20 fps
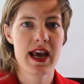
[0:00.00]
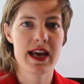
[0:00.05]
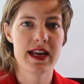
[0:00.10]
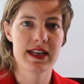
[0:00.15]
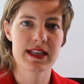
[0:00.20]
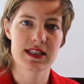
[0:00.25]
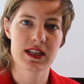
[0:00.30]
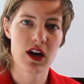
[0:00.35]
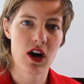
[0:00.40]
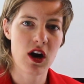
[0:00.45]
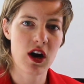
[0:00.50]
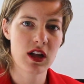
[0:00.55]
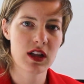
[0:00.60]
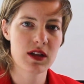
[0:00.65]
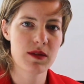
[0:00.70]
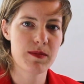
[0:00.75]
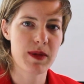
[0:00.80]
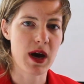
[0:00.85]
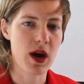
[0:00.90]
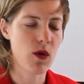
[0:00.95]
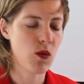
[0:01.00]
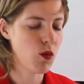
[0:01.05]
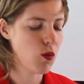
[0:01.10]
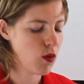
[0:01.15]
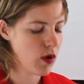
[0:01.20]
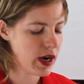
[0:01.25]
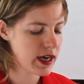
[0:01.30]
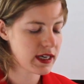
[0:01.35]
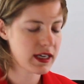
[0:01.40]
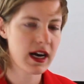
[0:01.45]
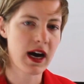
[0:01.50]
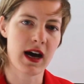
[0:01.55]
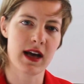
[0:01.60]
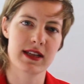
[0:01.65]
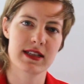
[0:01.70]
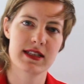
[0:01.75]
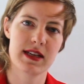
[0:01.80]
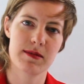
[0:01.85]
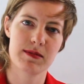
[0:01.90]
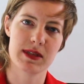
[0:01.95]
It is all about one
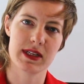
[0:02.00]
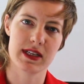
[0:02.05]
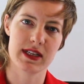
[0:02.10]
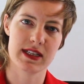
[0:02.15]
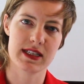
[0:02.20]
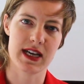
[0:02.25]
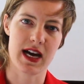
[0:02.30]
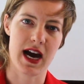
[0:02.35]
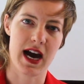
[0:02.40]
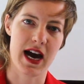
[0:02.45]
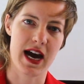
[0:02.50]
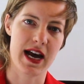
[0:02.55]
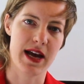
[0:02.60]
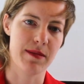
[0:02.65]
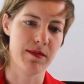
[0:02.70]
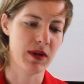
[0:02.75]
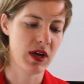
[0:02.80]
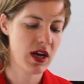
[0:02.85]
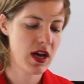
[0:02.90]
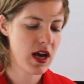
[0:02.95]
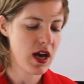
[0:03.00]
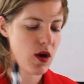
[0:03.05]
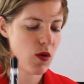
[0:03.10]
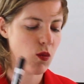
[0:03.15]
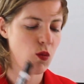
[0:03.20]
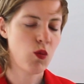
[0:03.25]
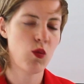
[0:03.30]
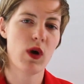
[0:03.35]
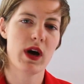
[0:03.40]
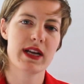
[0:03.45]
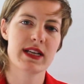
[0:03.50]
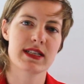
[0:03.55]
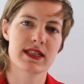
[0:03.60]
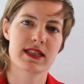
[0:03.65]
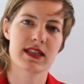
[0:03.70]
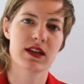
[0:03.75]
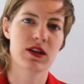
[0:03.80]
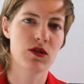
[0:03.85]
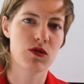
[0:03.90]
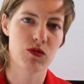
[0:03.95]
concept at a time. What
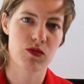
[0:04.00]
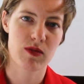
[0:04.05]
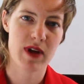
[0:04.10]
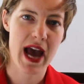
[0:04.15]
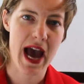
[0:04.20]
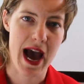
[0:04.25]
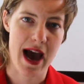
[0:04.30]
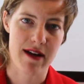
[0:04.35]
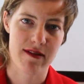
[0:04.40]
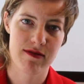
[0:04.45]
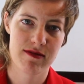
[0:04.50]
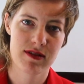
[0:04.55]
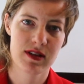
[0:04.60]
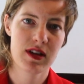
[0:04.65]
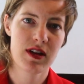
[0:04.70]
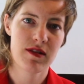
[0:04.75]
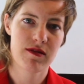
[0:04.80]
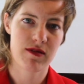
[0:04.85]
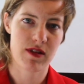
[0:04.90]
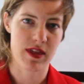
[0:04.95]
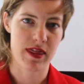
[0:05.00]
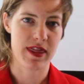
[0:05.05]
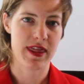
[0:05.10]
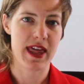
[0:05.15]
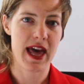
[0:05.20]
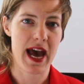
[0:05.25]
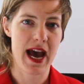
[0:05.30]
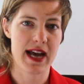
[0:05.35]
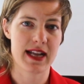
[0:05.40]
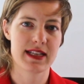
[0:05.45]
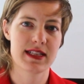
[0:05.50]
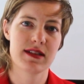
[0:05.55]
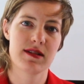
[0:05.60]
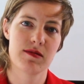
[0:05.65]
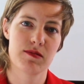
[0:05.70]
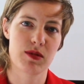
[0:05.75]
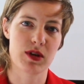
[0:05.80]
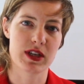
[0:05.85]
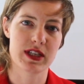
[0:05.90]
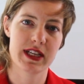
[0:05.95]
does the graph for that
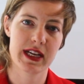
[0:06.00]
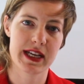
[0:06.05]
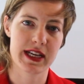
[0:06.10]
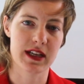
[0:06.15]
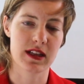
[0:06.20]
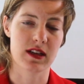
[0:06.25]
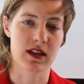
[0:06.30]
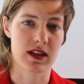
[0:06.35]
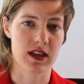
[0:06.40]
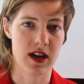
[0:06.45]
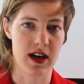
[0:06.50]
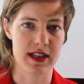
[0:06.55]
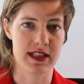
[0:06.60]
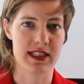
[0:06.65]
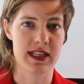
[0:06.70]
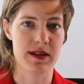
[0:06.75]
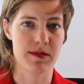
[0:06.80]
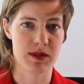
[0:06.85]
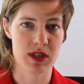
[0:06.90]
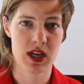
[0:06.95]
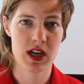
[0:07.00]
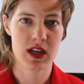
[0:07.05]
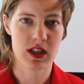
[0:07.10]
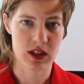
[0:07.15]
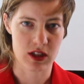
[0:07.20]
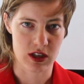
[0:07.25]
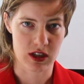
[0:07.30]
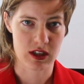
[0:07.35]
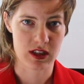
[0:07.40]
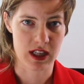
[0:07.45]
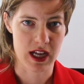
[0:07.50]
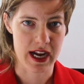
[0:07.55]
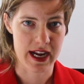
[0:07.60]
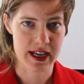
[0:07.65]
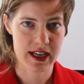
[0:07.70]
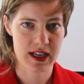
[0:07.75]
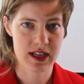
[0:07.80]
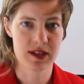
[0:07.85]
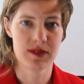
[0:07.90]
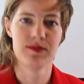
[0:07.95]
particular concept look
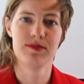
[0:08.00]
like?